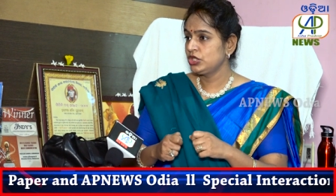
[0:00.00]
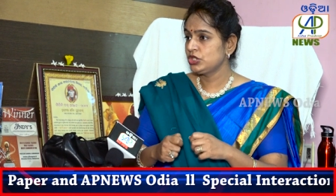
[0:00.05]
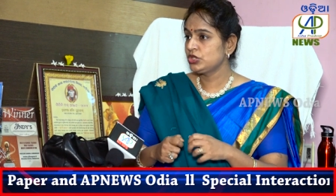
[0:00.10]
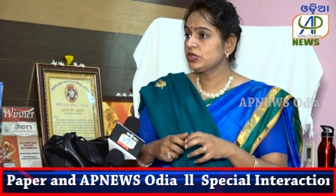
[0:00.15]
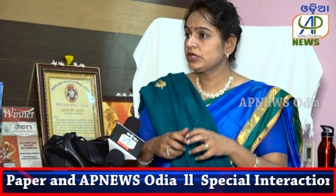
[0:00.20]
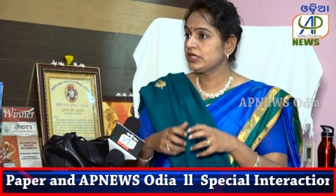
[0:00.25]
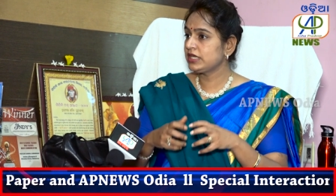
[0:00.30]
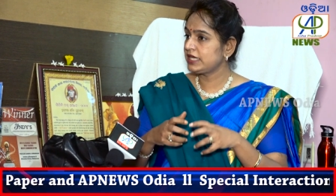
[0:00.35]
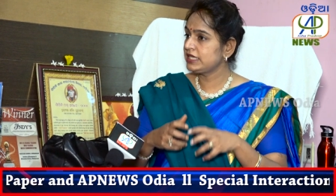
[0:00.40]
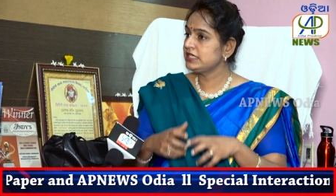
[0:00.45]

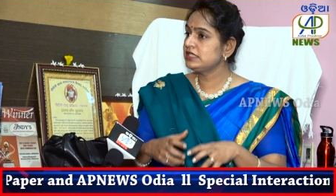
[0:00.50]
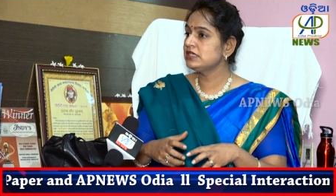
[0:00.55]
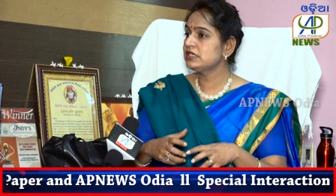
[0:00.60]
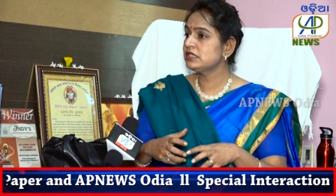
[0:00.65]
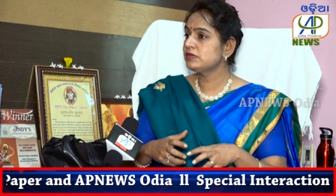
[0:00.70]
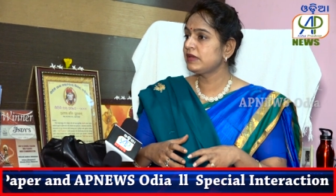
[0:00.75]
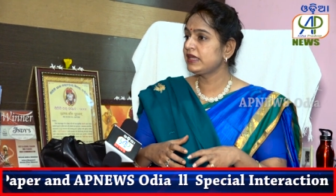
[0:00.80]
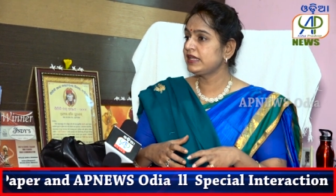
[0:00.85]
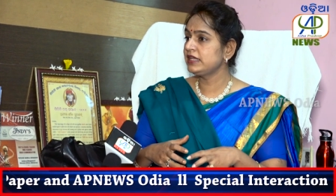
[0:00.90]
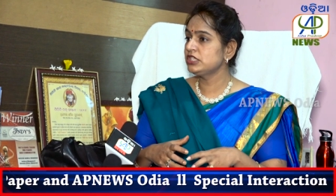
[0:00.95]
So
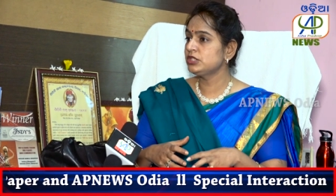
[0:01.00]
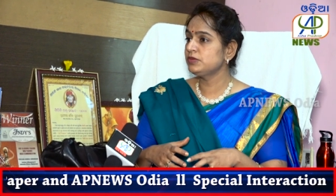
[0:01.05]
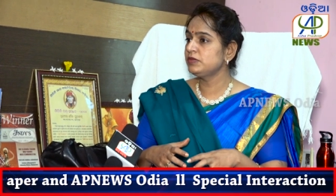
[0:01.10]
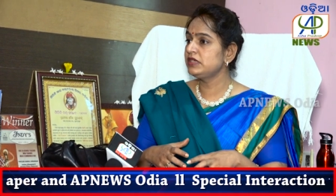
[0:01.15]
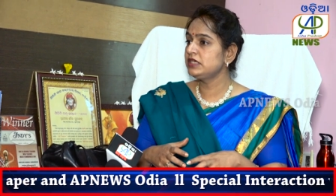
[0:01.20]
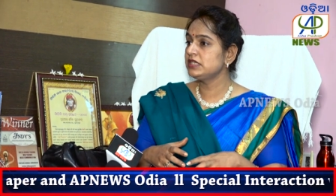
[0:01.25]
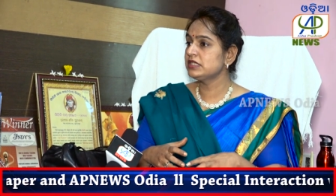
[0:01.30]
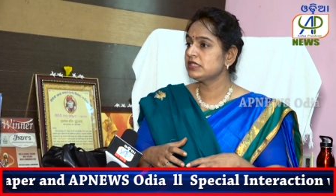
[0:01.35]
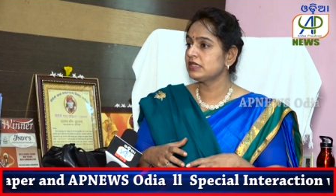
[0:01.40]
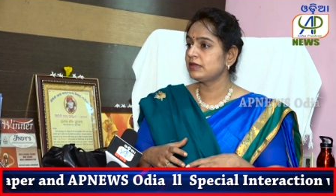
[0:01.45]
crisis
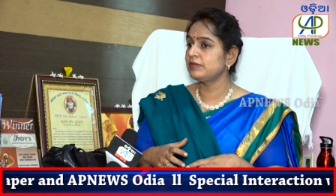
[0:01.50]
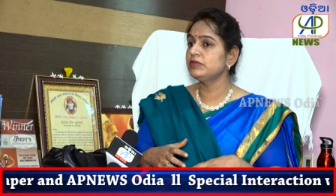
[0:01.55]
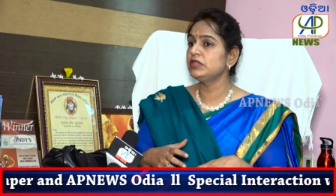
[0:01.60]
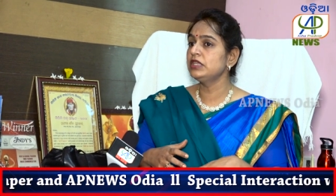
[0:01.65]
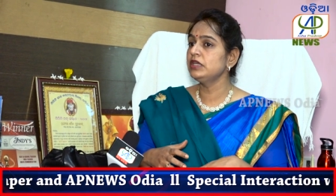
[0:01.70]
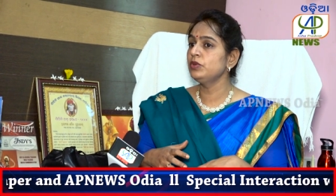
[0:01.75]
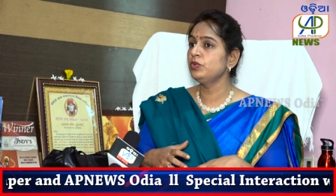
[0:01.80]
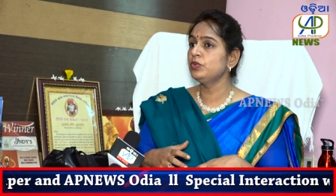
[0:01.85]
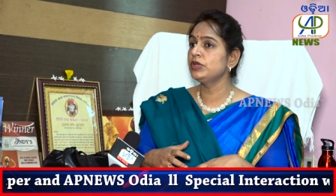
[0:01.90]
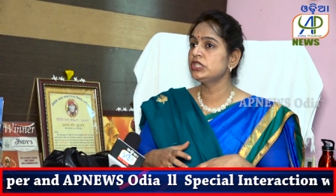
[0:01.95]
management is
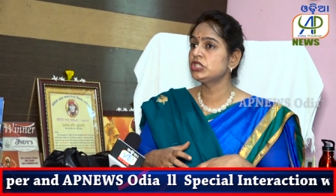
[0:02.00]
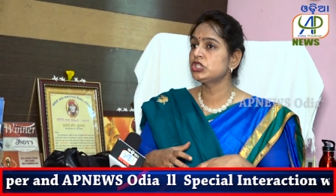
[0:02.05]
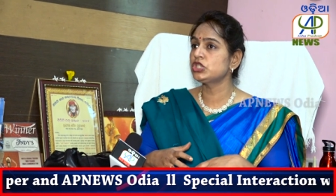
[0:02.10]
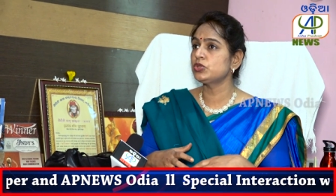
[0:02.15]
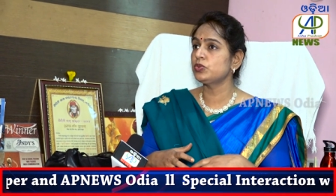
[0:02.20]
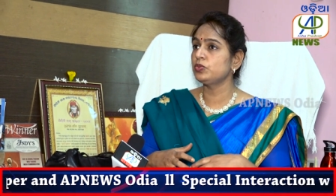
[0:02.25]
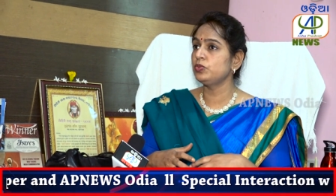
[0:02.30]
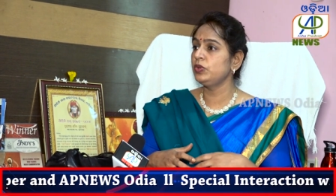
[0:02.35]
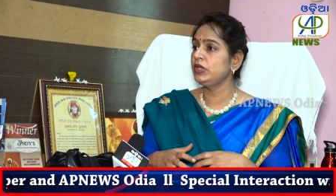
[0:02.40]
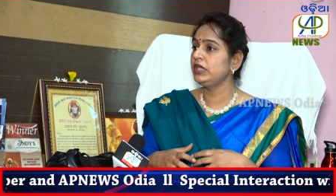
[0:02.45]
something
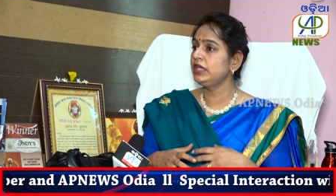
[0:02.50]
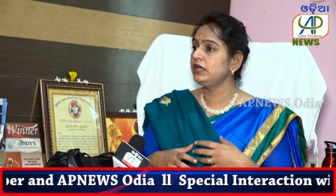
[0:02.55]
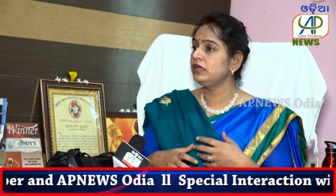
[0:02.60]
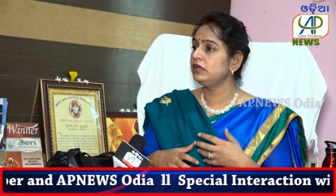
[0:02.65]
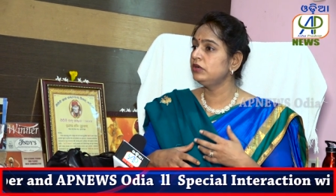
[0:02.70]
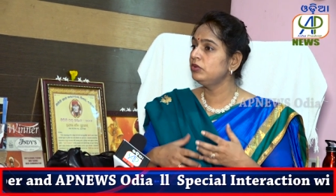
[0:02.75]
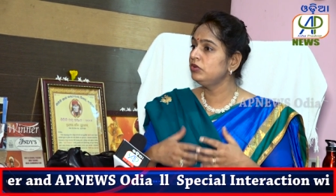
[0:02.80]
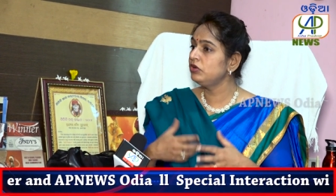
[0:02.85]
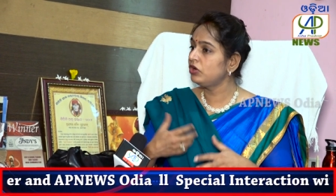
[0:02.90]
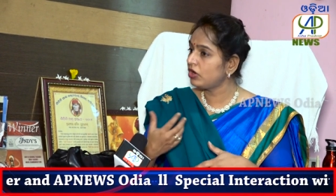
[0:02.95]
which
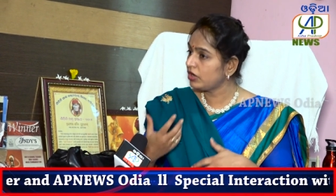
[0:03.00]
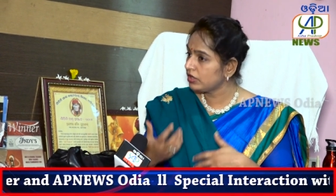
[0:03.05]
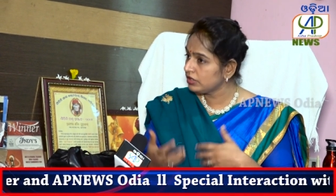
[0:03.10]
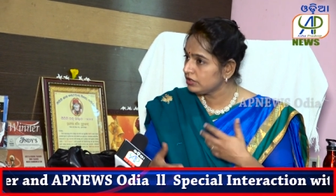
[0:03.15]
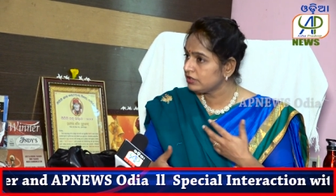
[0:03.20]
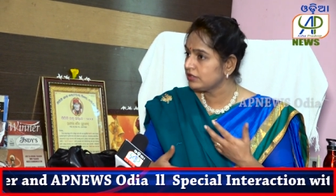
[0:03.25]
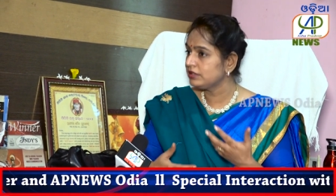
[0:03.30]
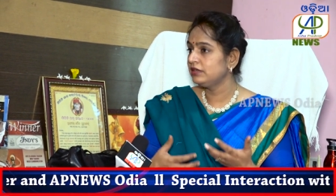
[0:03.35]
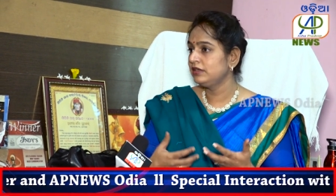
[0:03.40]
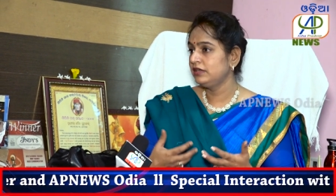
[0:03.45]
we do
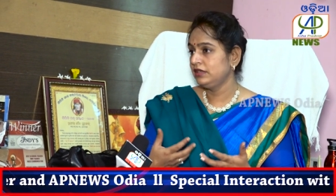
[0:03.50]
not